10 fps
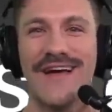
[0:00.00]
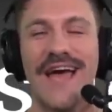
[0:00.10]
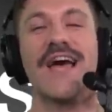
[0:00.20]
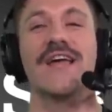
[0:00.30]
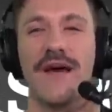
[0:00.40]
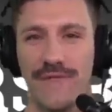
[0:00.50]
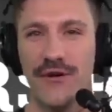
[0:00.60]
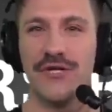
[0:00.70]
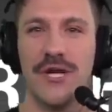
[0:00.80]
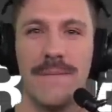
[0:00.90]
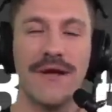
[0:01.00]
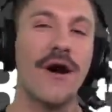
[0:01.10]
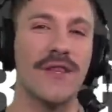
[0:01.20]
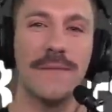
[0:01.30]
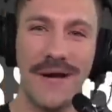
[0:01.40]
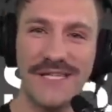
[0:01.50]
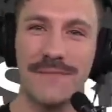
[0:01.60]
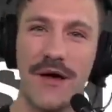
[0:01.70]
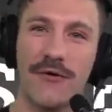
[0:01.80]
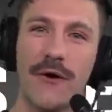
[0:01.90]
and get free shipping on the best
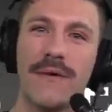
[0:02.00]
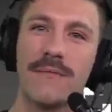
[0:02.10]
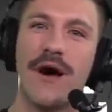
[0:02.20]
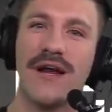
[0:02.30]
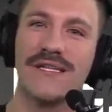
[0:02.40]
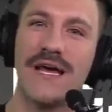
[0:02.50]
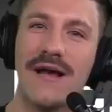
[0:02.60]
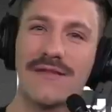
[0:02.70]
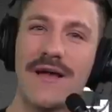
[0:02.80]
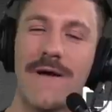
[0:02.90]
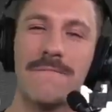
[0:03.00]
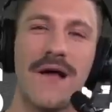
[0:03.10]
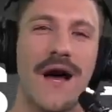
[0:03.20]
male grooming products out there.